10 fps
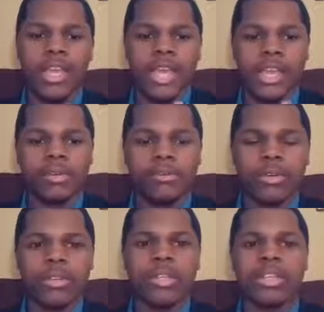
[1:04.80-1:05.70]
and it
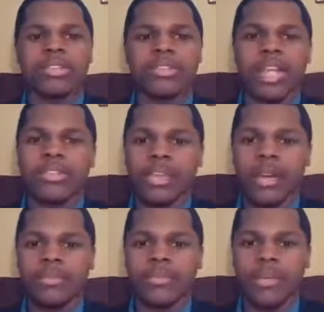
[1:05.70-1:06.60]
really sets
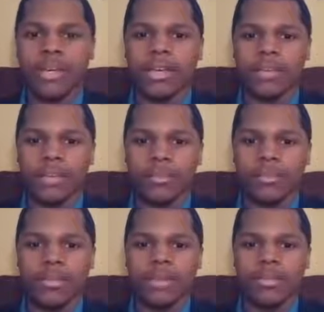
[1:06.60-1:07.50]
up the the,
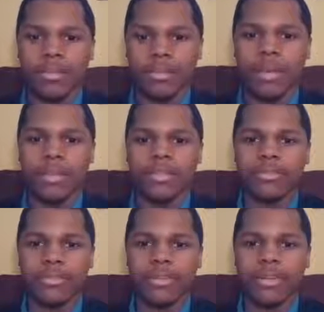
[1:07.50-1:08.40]
pre- the premise
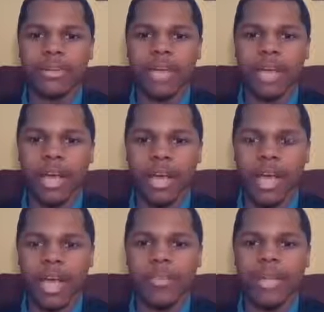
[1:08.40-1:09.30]
for uh,
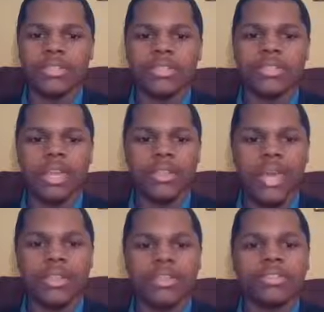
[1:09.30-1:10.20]
our message, and
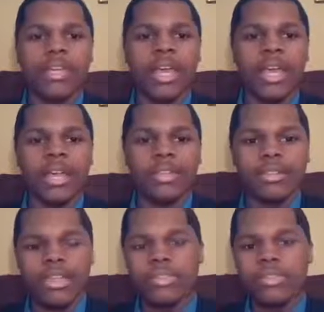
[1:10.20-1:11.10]
that is.
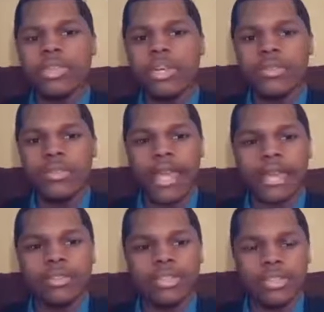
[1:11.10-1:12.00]
Did you know
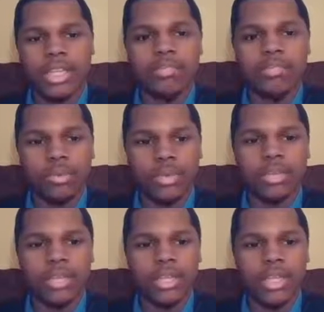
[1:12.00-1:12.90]
that the state of
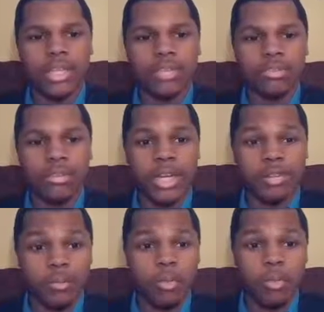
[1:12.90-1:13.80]
Georgia is ranked
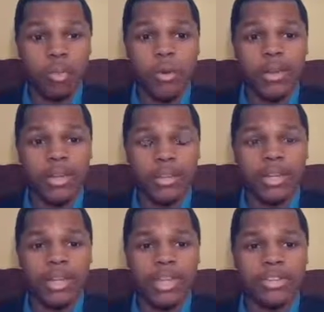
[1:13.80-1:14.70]
number one in
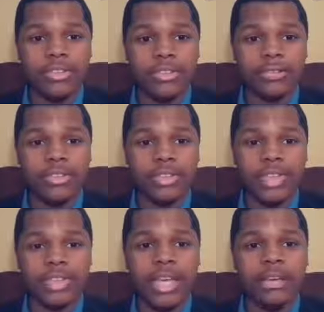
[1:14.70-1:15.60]
the nation for
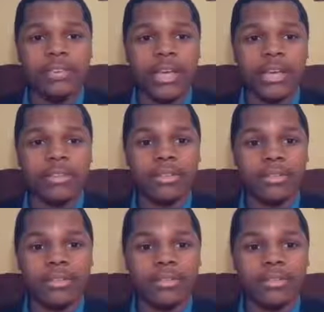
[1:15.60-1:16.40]
teen dating violence?